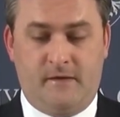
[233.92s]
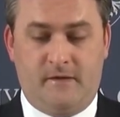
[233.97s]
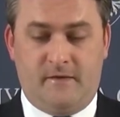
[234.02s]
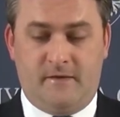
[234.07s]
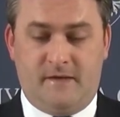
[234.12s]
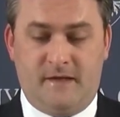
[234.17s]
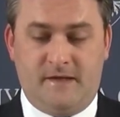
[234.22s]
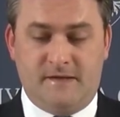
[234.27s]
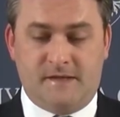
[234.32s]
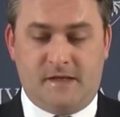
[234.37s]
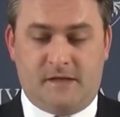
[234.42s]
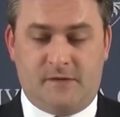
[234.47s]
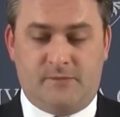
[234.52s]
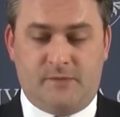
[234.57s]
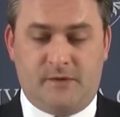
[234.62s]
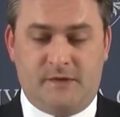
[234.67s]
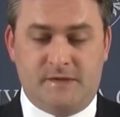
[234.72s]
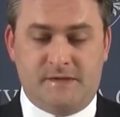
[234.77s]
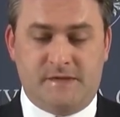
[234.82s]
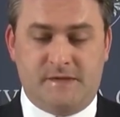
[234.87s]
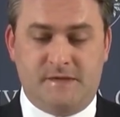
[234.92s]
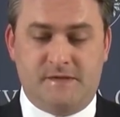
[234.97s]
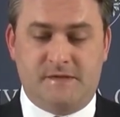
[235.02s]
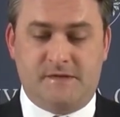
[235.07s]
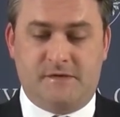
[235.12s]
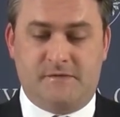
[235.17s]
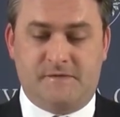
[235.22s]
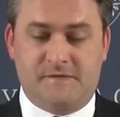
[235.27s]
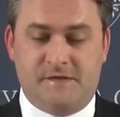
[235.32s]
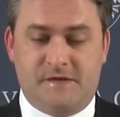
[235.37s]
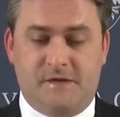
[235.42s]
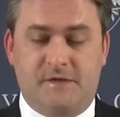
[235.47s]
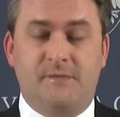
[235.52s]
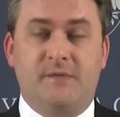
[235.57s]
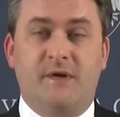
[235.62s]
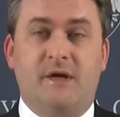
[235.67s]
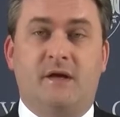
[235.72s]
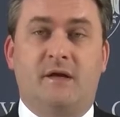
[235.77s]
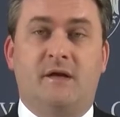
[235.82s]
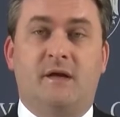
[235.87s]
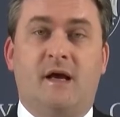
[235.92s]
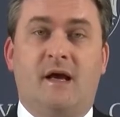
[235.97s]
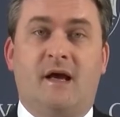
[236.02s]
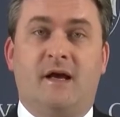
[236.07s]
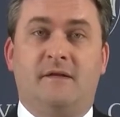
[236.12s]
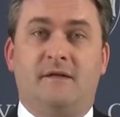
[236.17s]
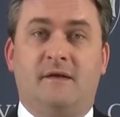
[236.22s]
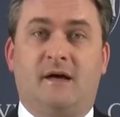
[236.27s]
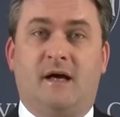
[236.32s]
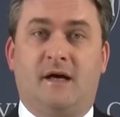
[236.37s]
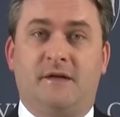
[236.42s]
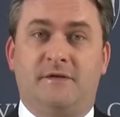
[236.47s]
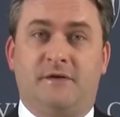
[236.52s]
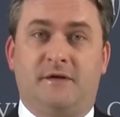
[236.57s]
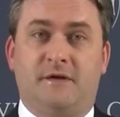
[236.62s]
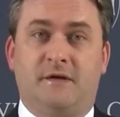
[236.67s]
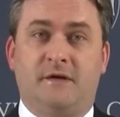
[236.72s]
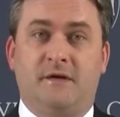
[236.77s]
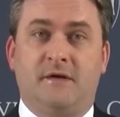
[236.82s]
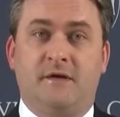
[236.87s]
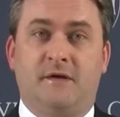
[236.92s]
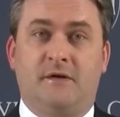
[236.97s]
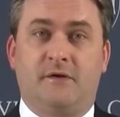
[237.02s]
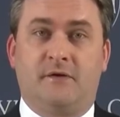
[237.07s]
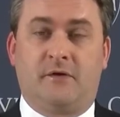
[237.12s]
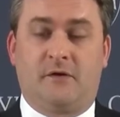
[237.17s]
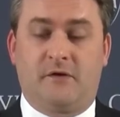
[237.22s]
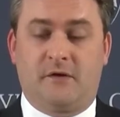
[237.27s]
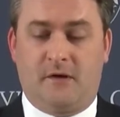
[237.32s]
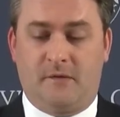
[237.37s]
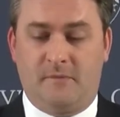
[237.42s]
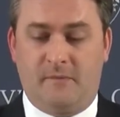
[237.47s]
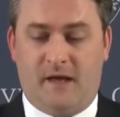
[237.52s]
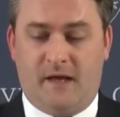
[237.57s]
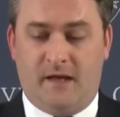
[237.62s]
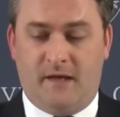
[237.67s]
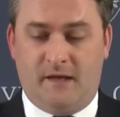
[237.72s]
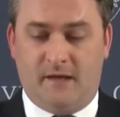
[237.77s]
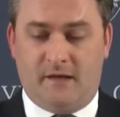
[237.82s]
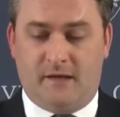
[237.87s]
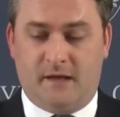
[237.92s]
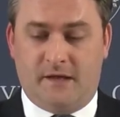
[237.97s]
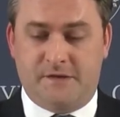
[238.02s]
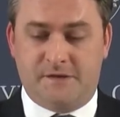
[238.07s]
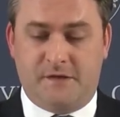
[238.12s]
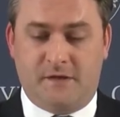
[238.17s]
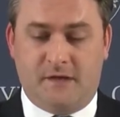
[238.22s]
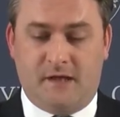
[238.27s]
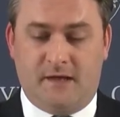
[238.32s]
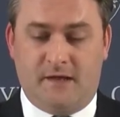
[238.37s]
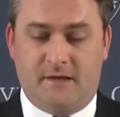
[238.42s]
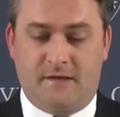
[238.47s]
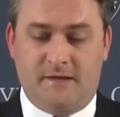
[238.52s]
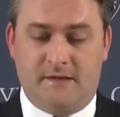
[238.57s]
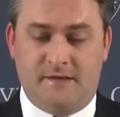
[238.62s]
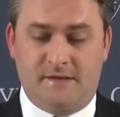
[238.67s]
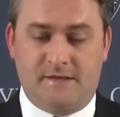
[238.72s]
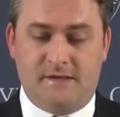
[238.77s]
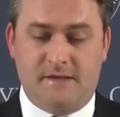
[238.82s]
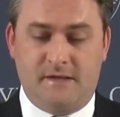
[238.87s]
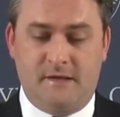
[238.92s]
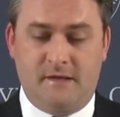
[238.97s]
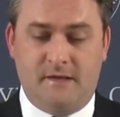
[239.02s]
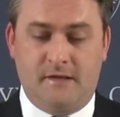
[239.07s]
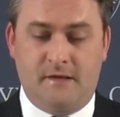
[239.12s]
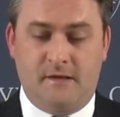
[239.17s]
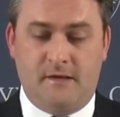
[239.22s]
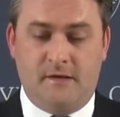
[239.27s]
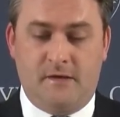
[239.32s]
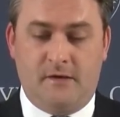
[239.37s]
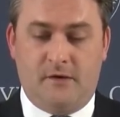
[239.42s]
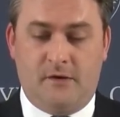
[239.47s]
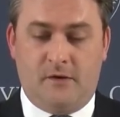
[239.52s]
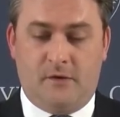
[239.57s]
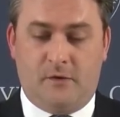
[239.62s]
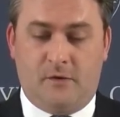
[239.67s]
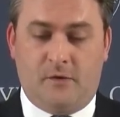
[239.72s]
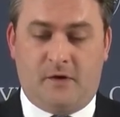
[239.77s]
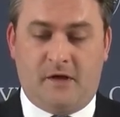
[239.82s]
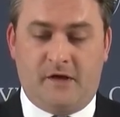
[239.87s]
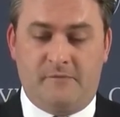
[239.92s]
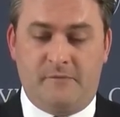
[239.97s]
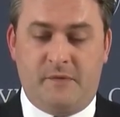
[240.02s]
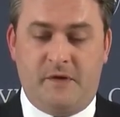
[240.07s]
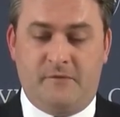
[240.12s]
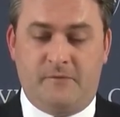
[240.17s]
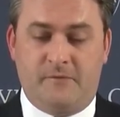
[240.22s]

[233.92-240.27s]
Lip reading: These are persons of Serbian and other non-Albanian nationalities who have been